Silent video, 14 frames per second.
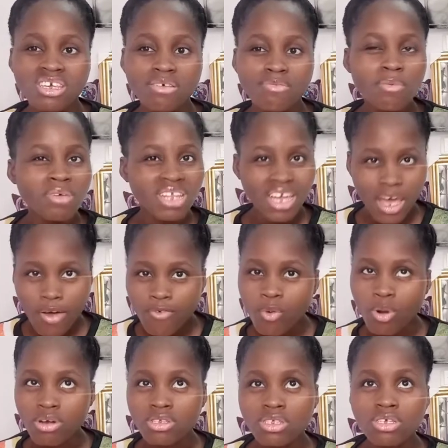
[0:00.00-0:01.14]
maybe the F
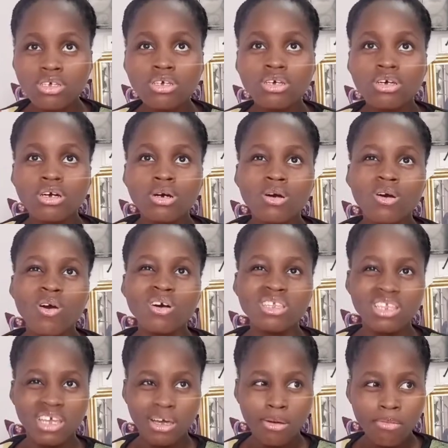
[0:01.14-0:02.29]
word or
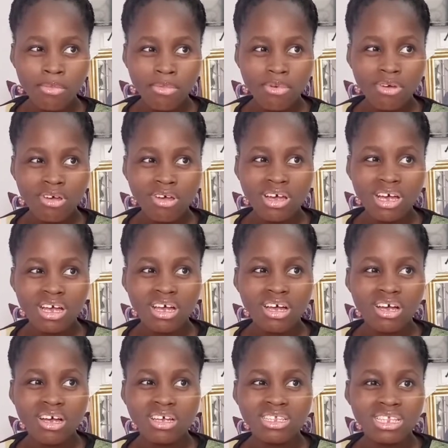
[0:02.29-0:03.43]
them,
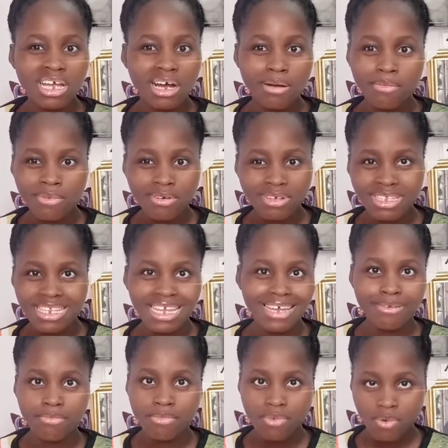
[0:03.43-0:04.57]
damn,
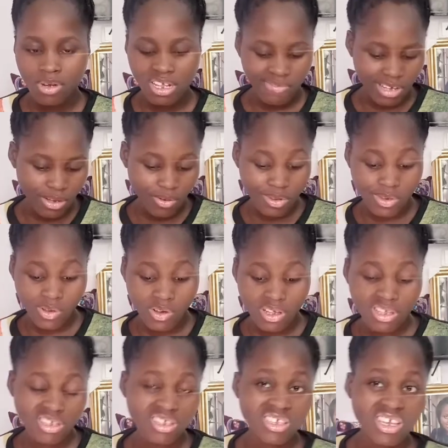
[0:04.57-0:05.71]
them, whatever you want to call
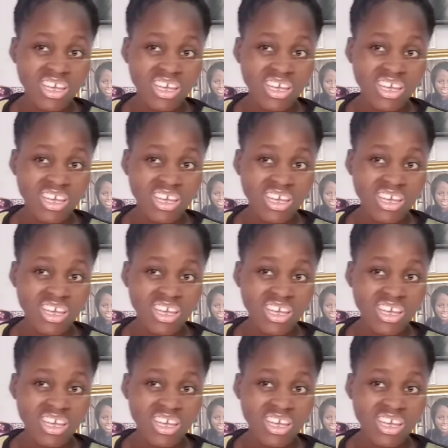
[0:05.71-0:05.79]
it.